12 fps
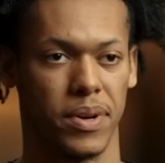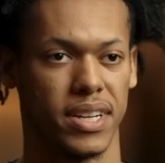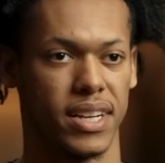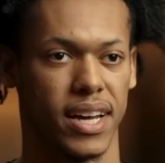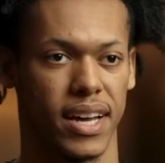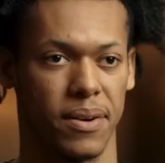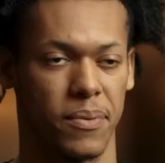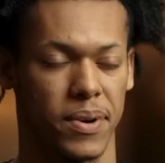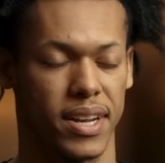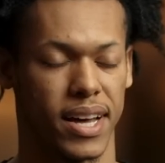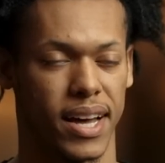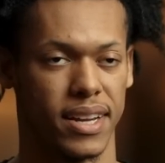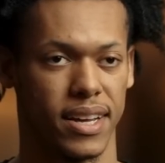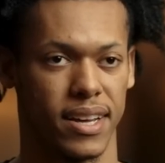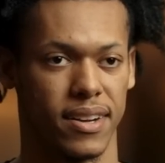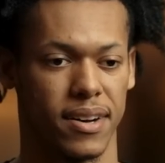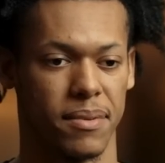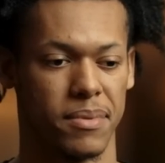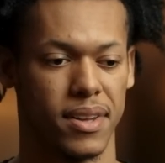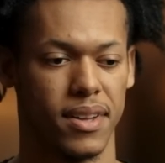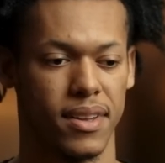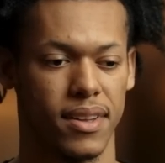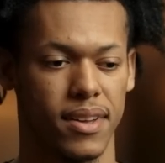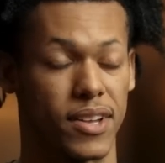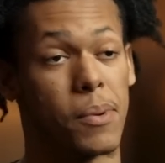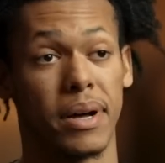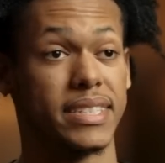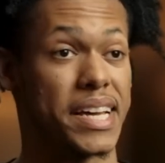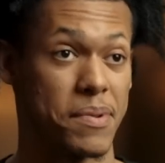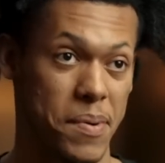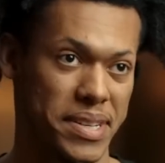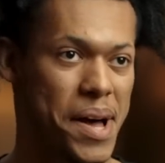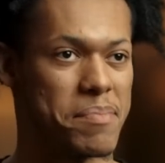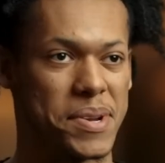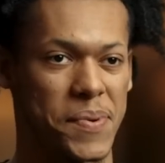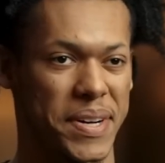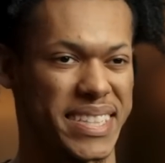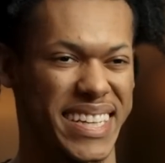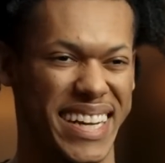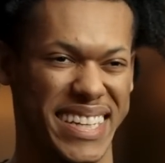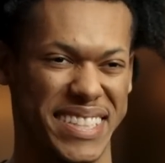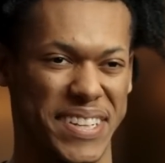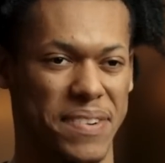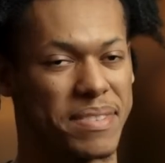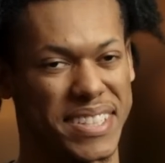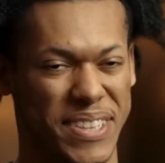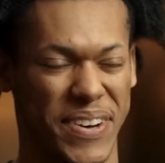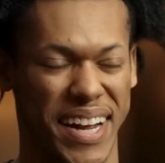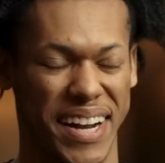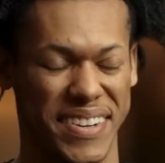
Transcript: to win the day, win that. And, you know, my team, we was happy to win today. So I'm just throw that